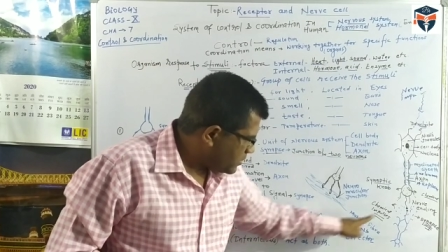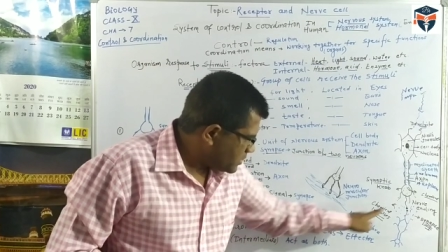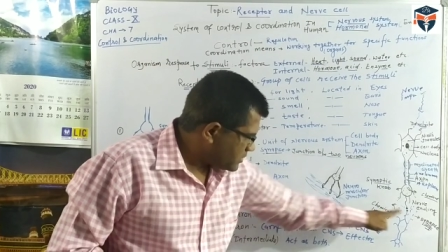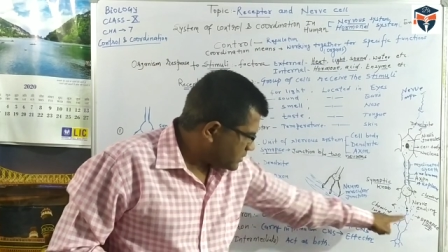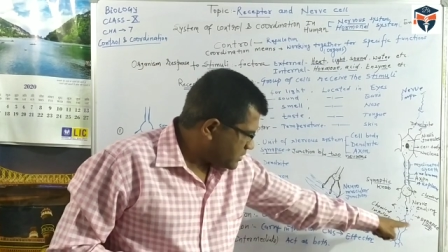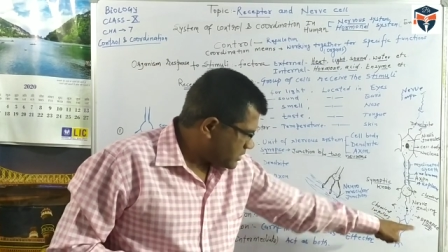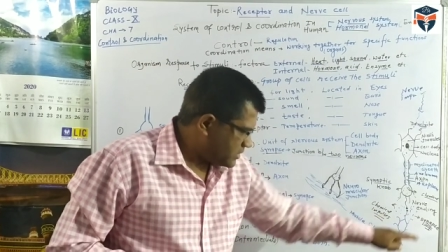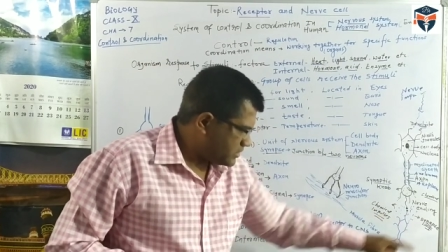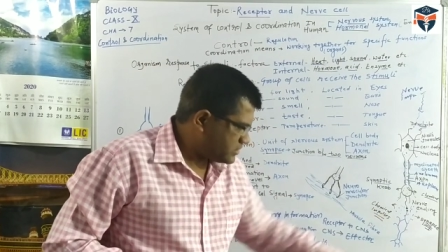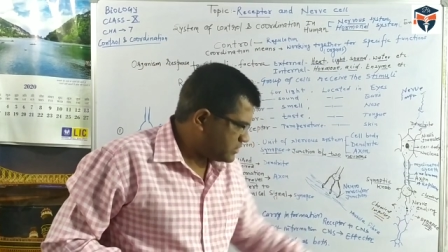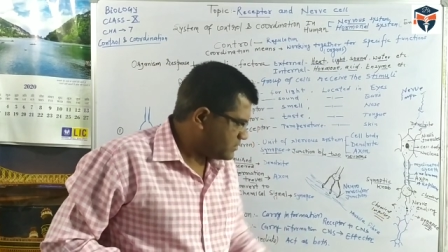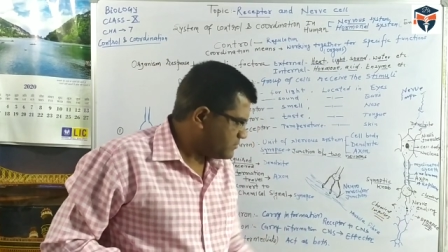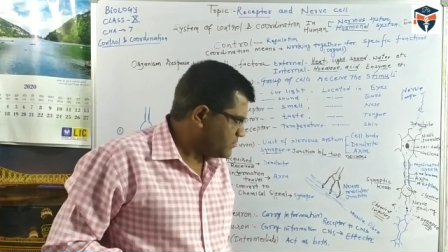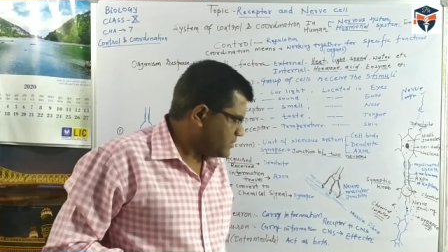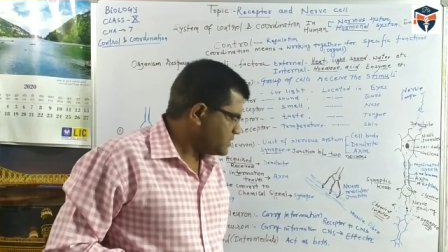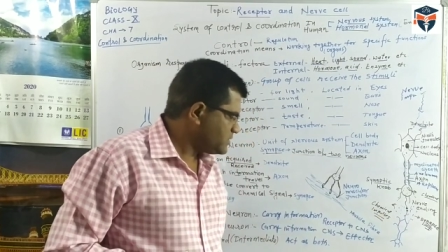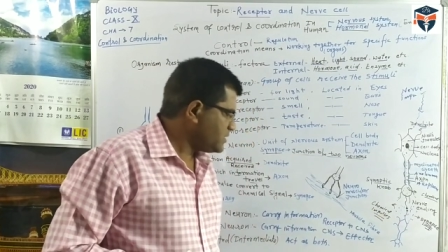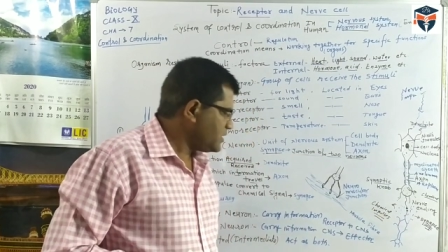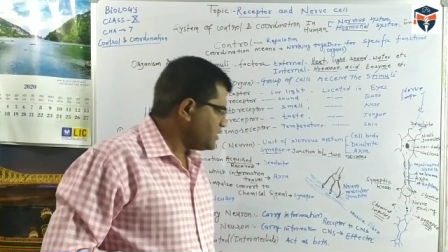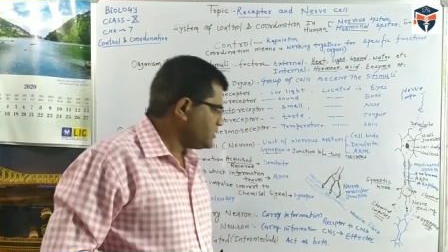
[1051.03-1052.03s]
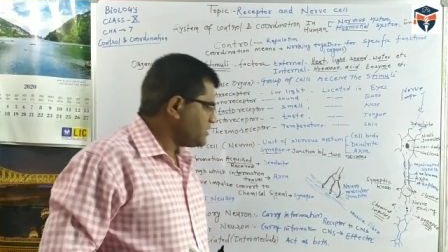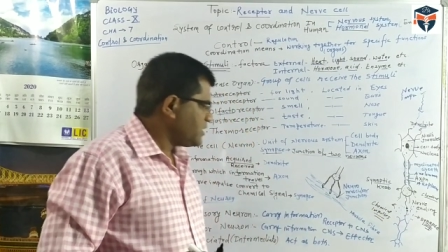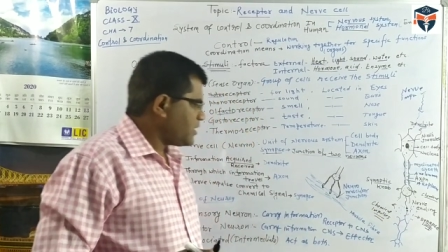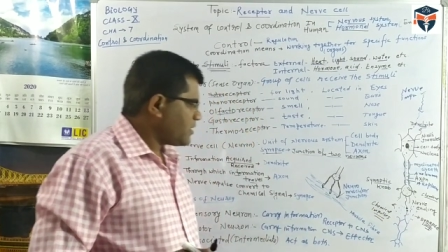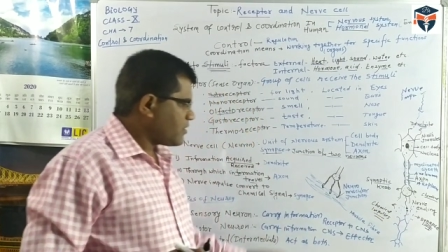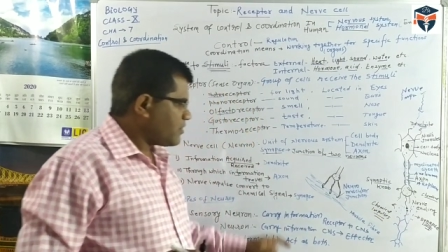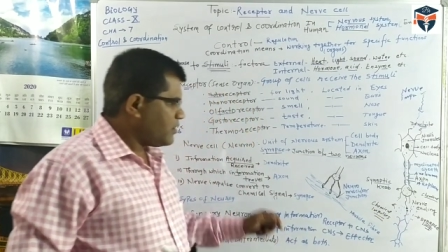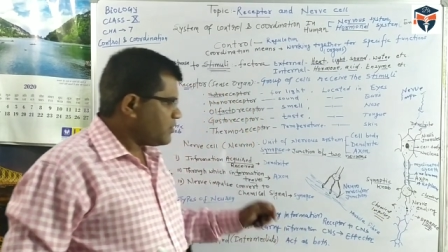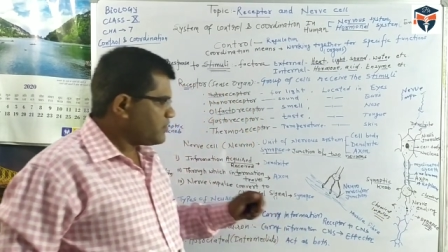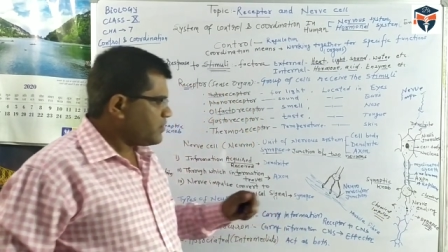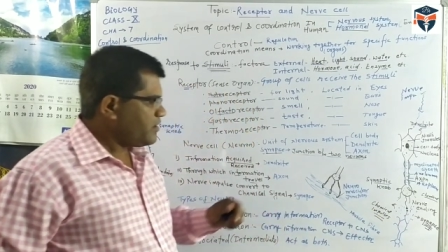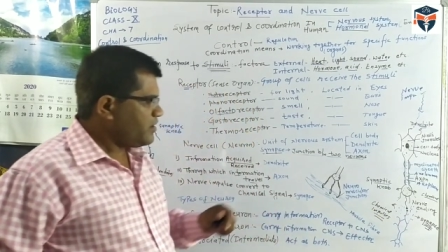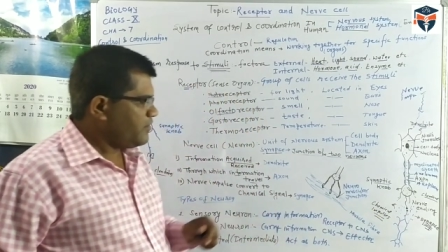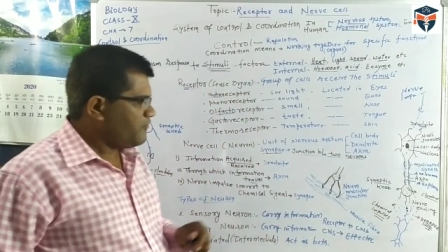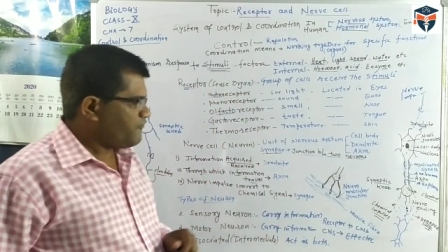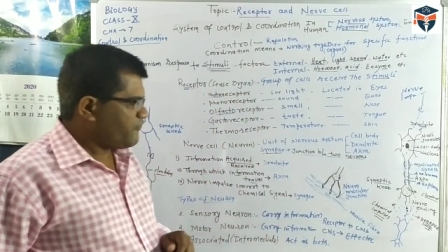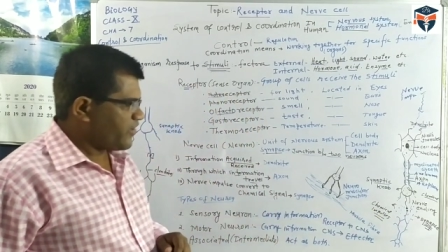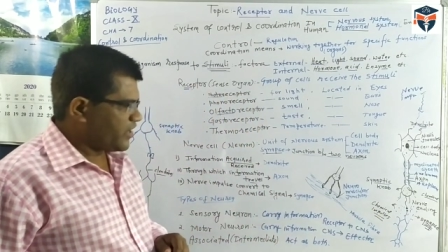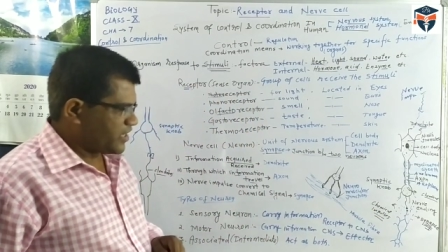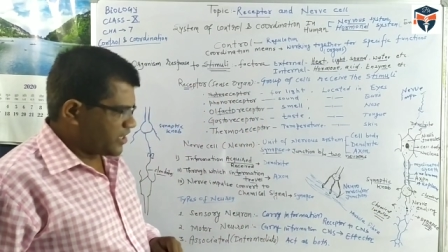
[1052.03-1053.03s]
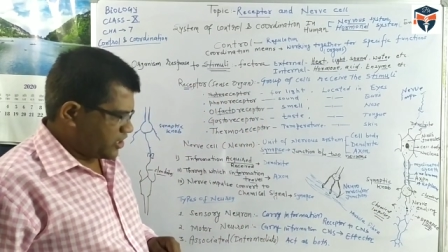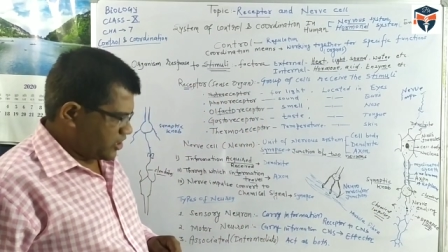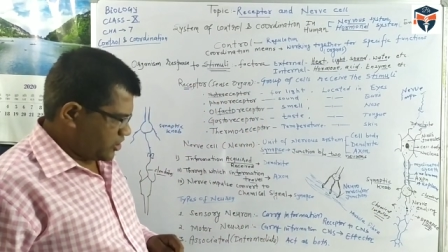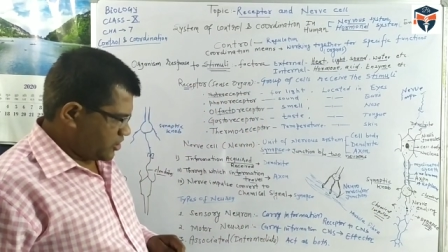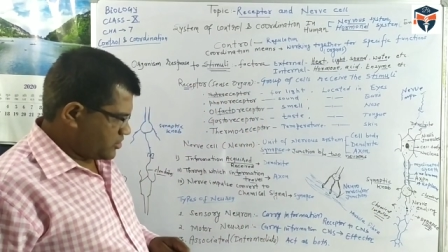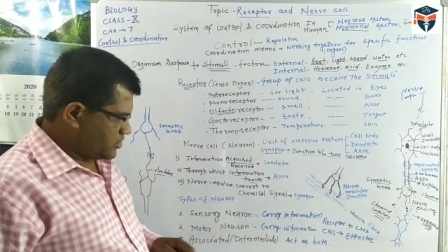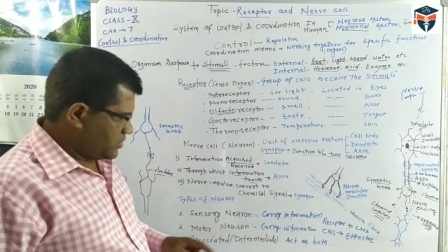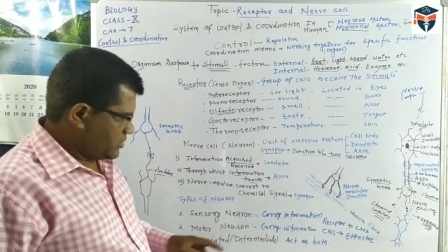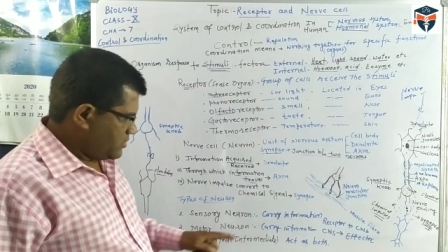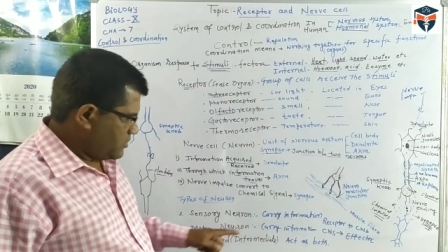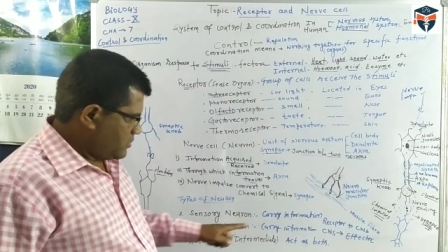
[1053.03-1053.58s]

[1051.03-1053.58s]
muscles. Muscles are called the effectors.